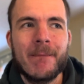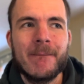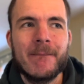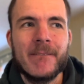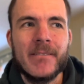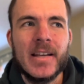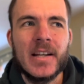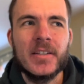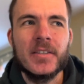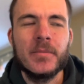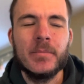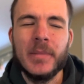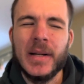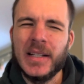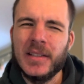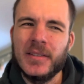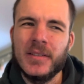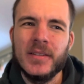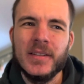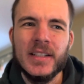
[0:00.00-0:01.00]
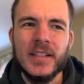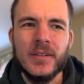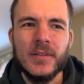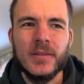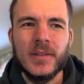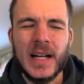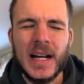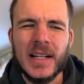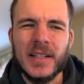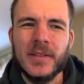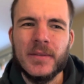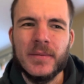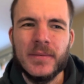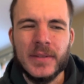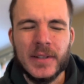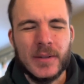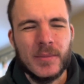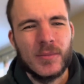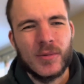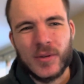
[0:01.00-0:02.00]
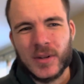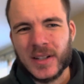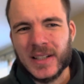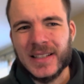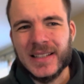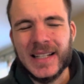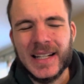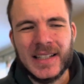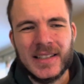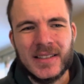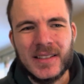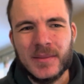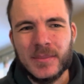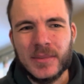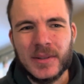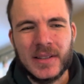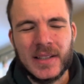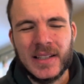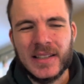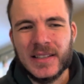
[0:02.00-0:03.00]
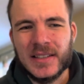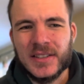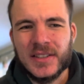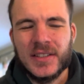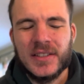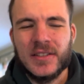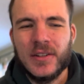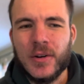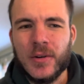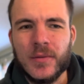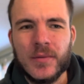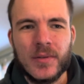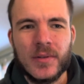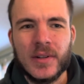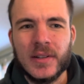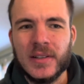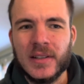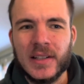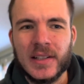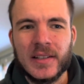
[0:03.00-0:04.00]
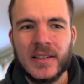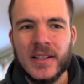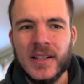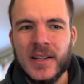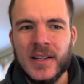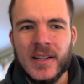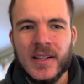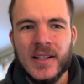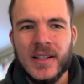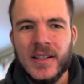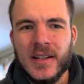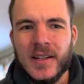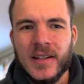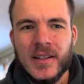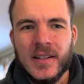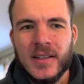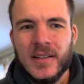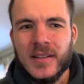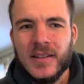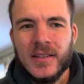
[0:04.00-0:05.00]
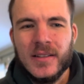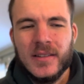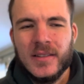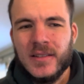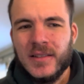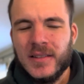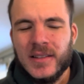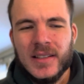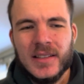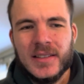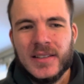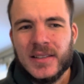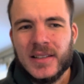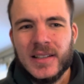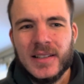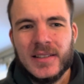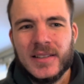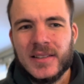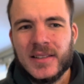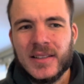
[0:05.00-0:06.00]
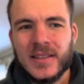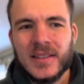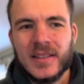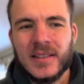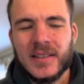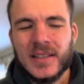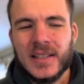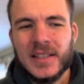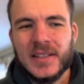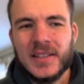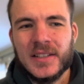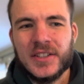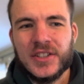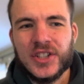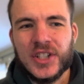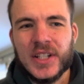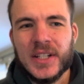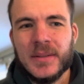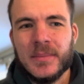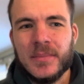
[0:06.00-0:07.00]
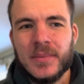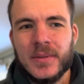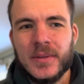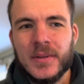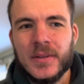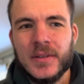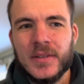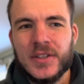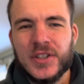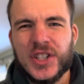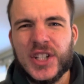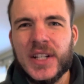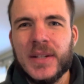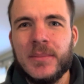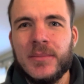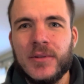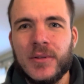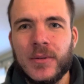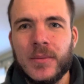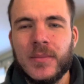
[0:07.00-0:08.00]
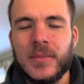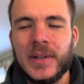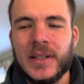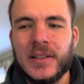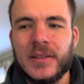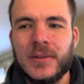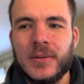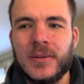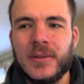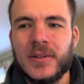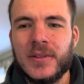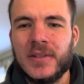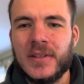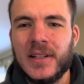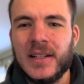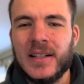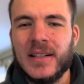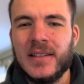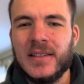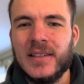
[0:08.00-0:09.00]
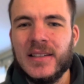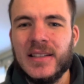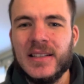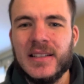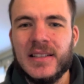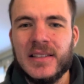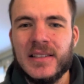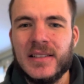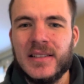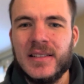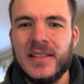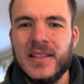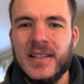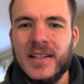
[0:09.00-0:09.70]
yes, mentally you kind of feel more connected, but then it's just over, and you're like, it's a cheap dopamine source that is,